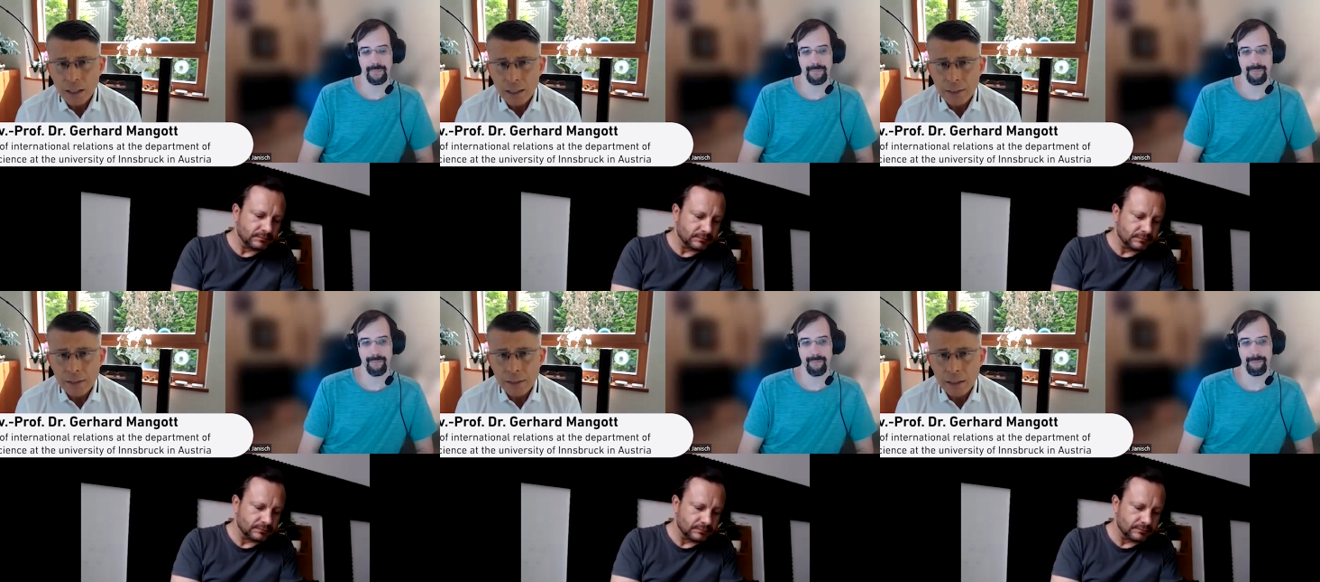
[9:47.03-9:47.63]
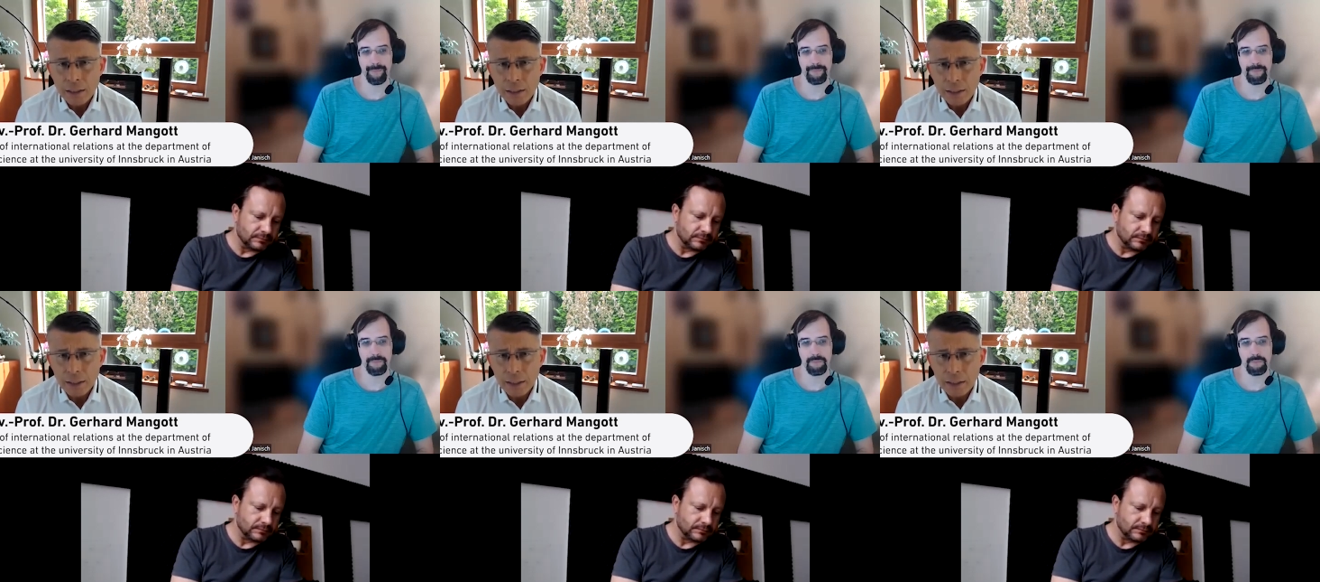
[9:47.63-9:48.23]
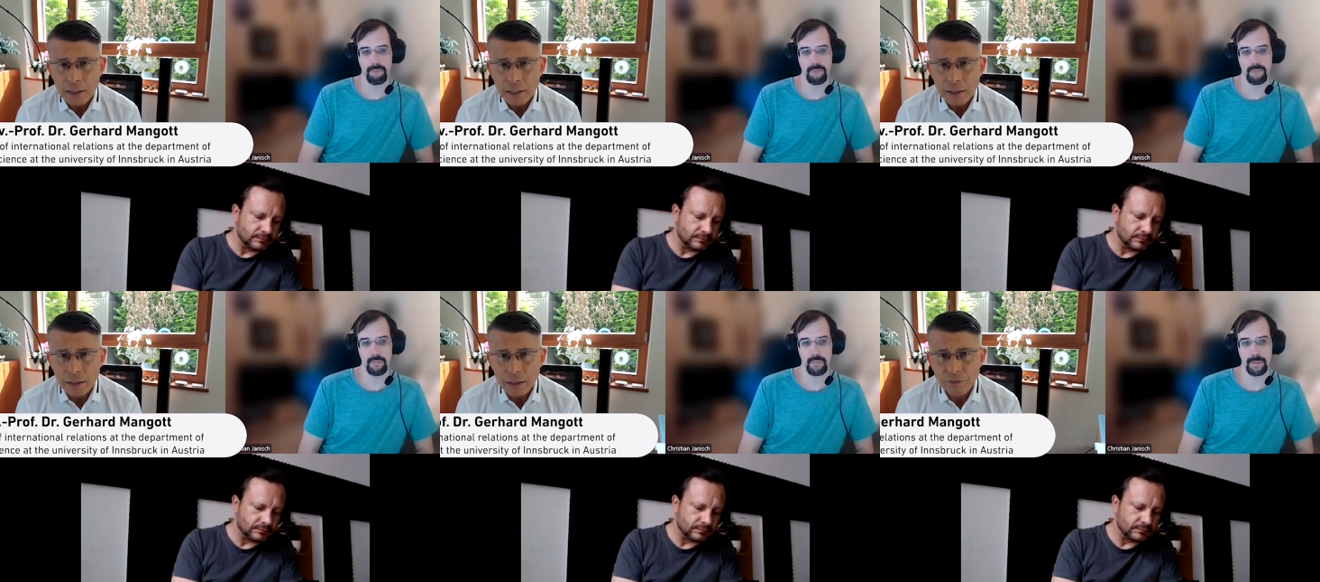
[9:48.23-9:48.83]
Speaker 1: And uh, he
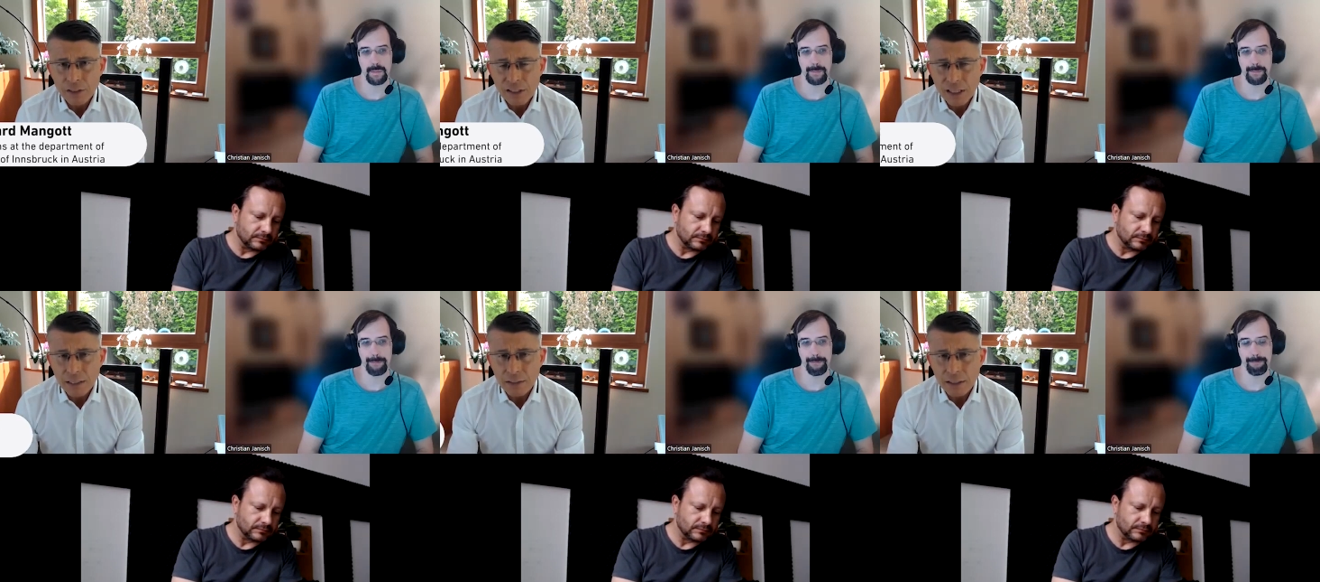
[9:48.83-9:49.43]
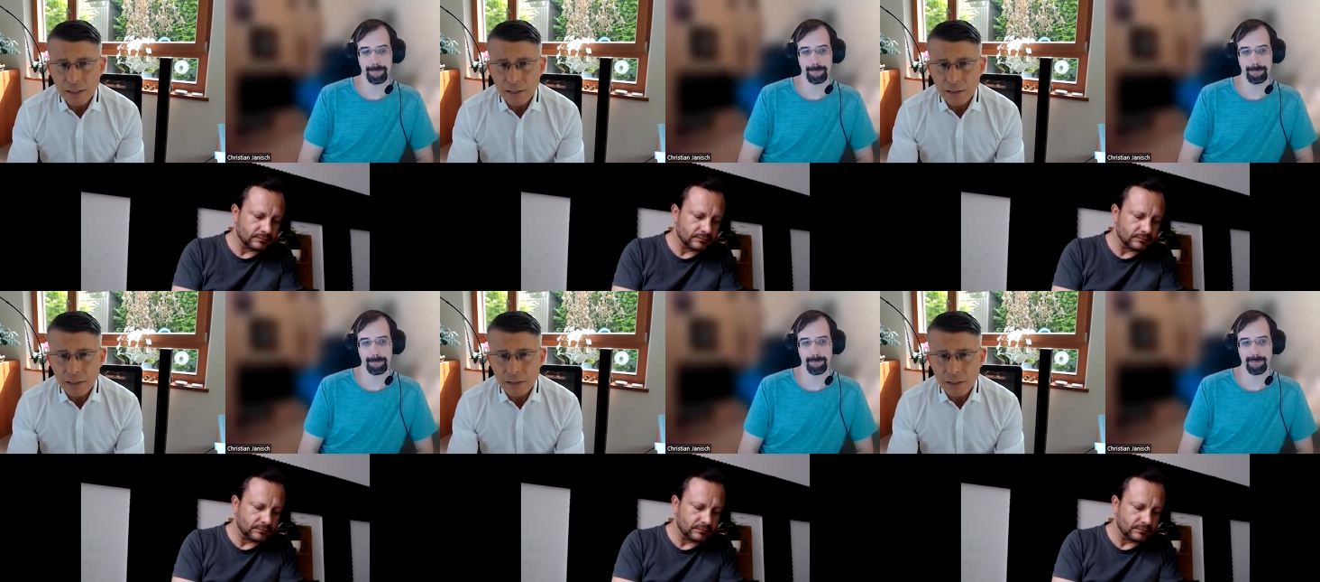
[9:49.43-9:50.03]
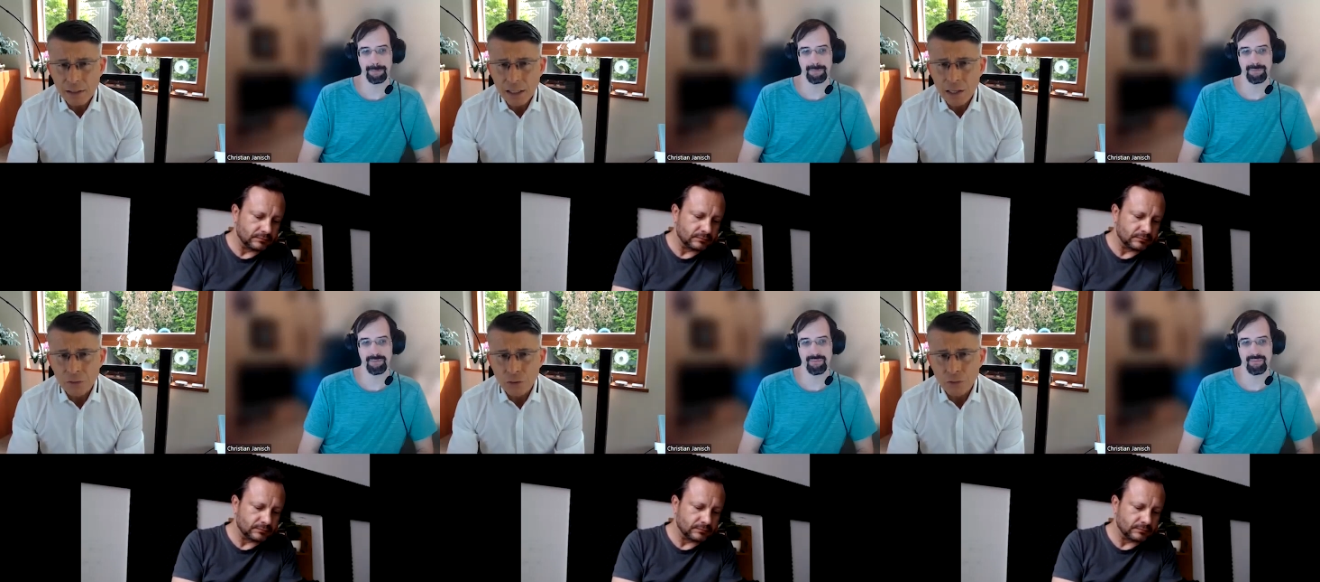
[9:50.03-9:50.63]
uh, even said these, that these
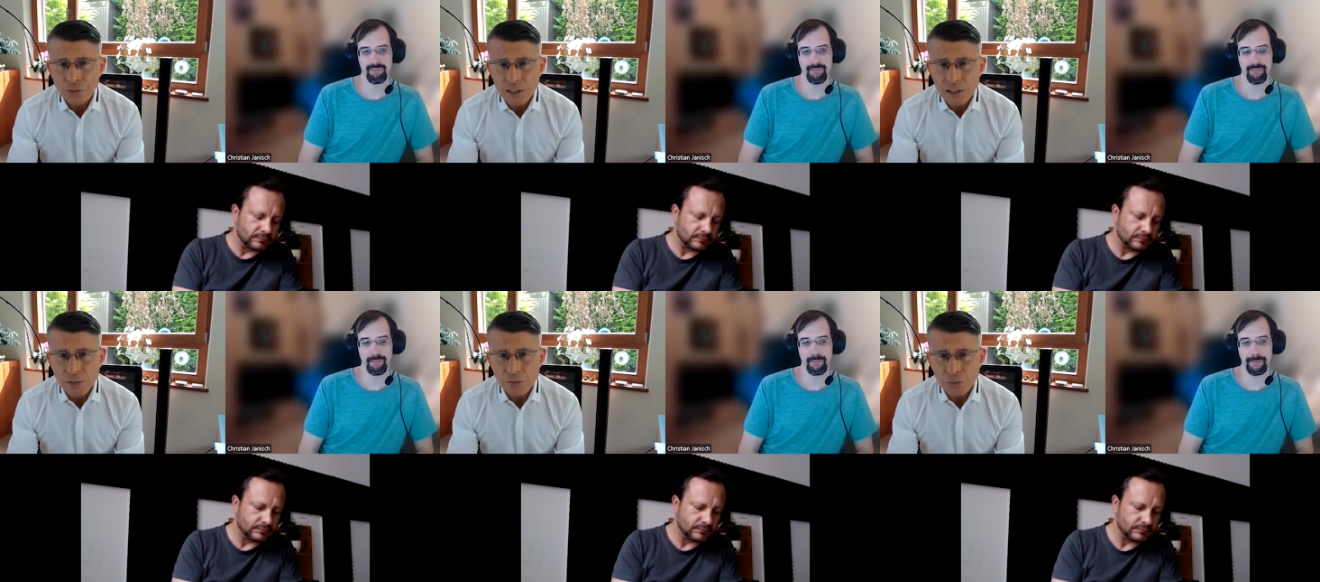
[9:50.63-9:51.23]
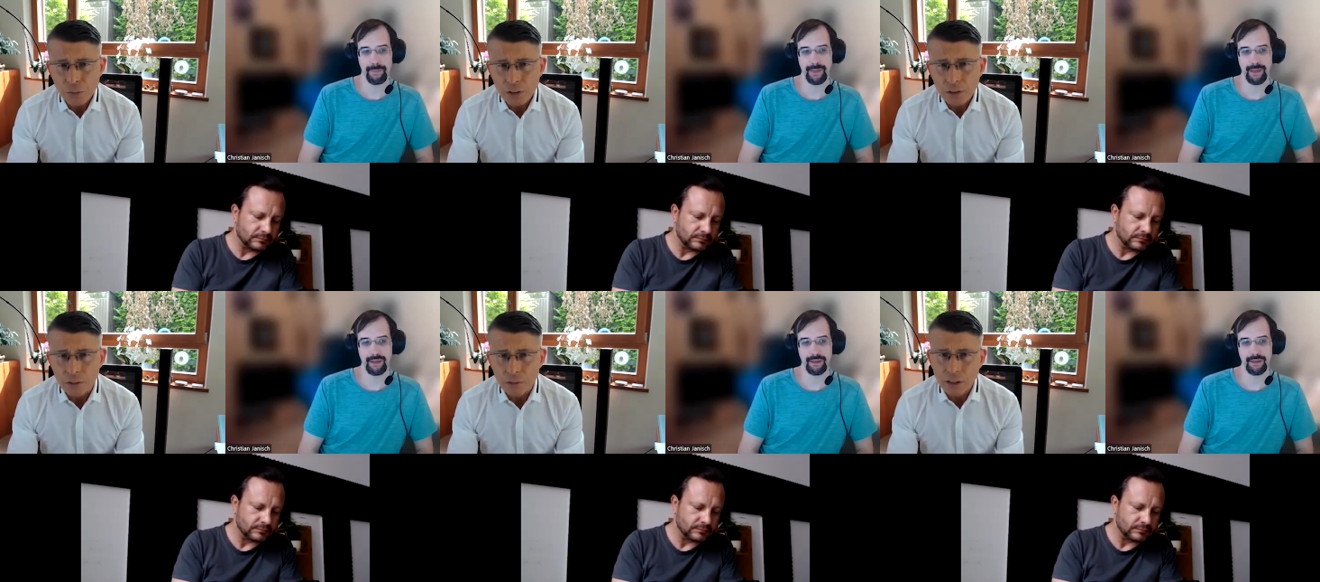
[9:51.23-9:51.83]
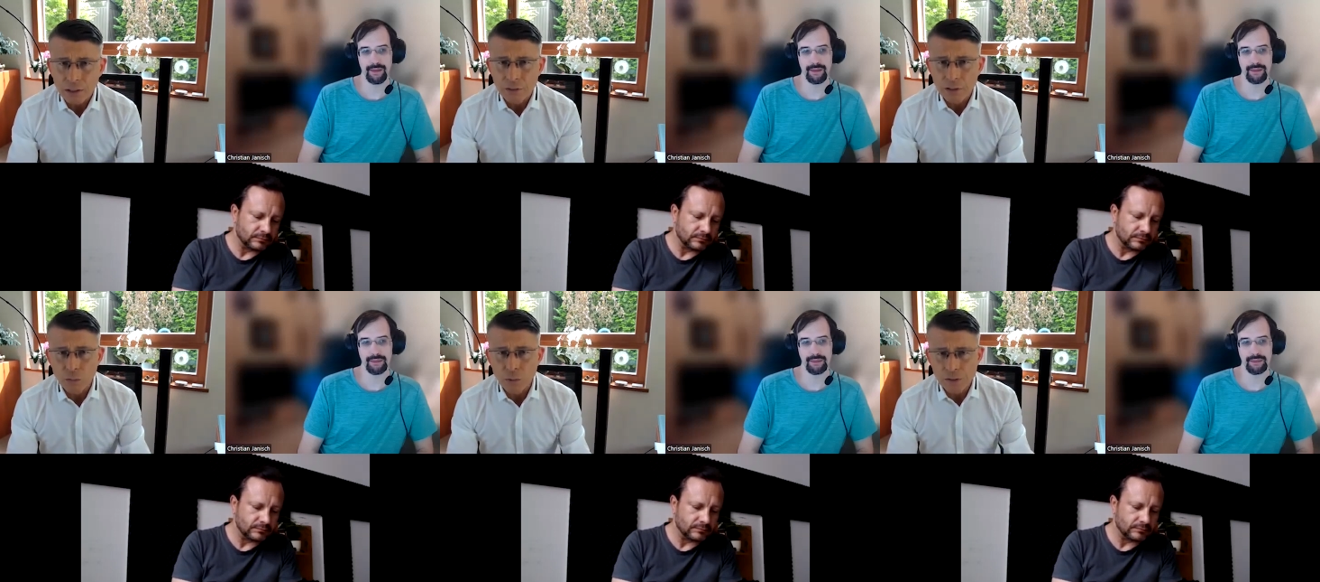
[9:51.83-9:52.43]
counteroffensives will, given
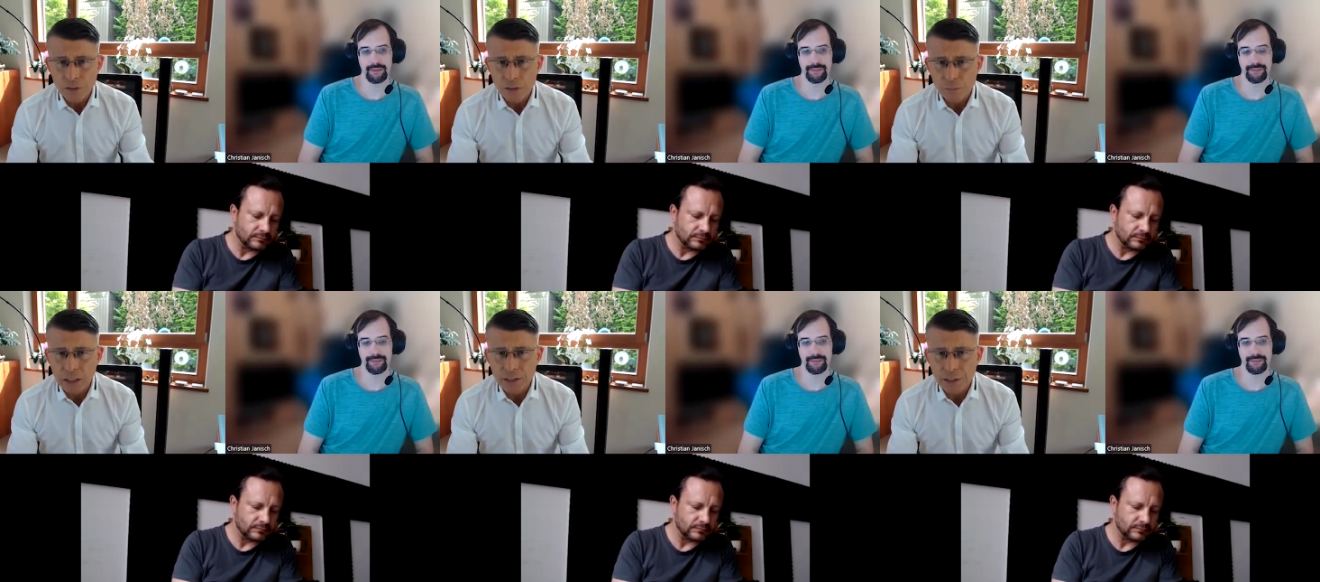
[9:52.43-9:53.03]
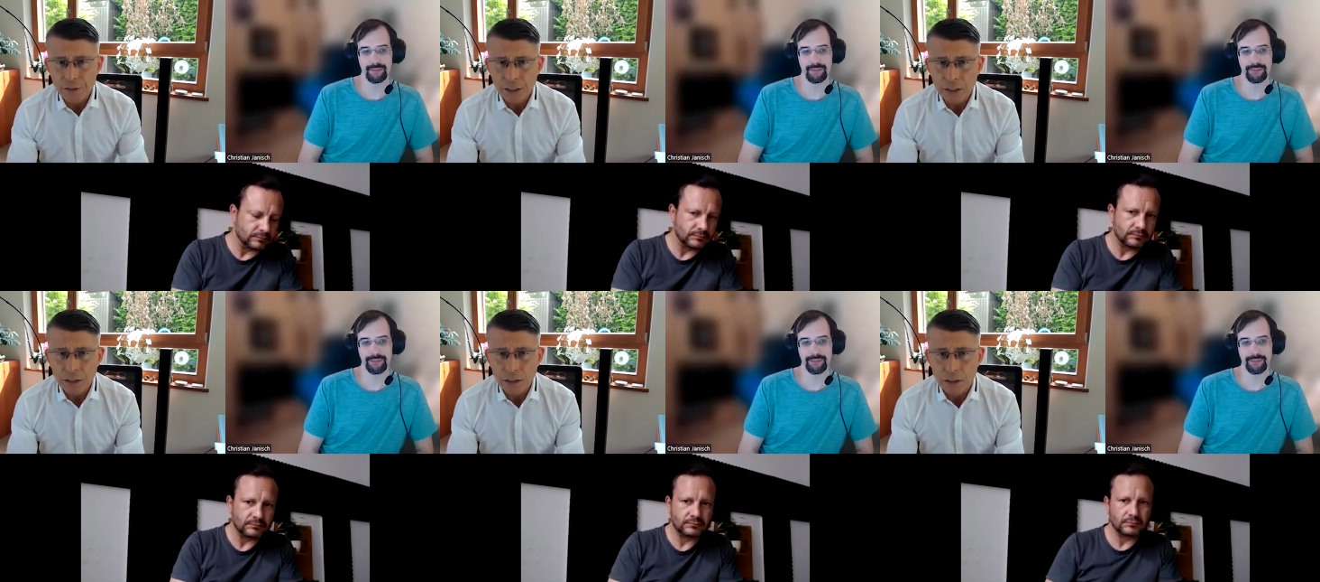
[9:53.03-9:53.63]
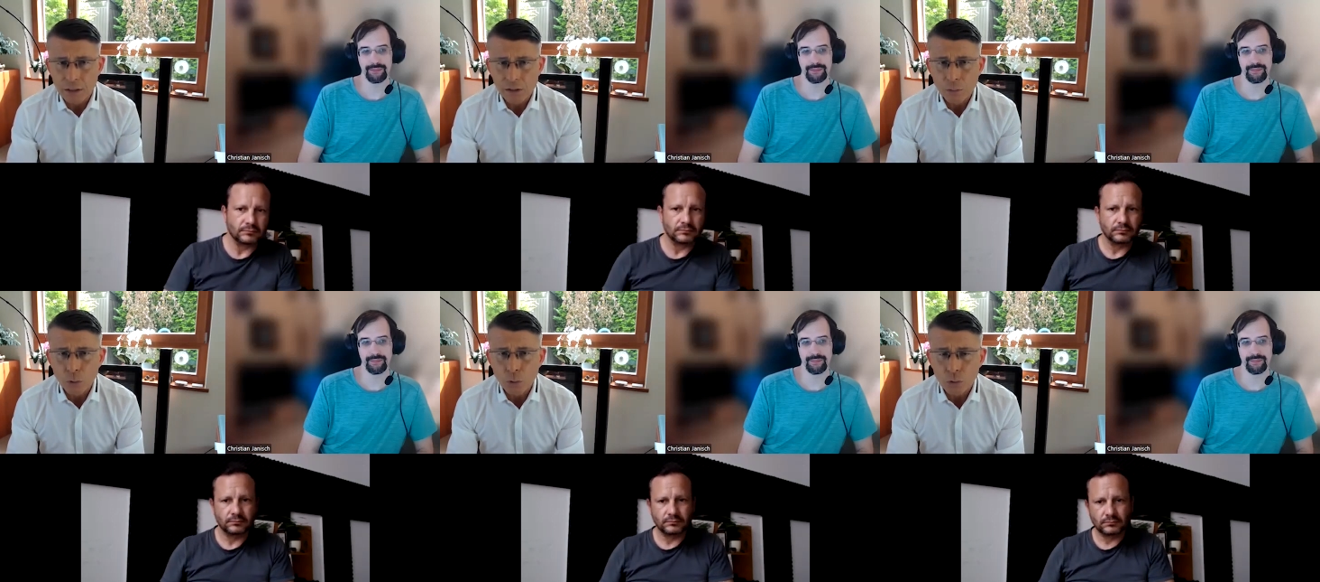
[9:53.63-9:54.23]
the Western military uh,
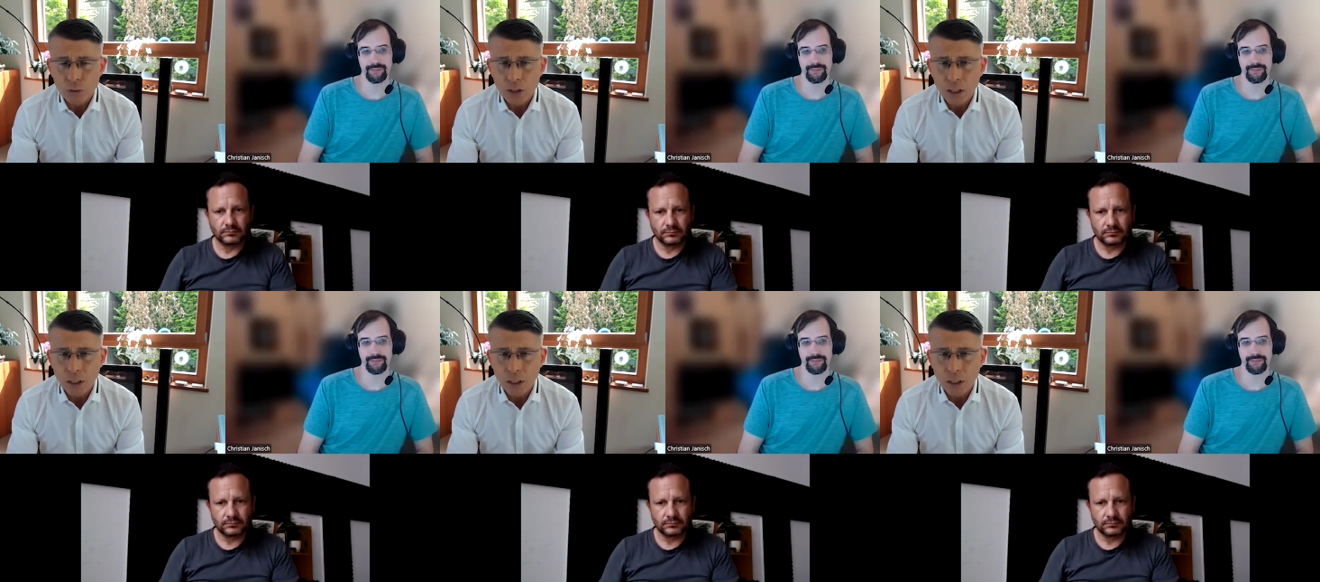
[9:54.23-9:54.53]
support,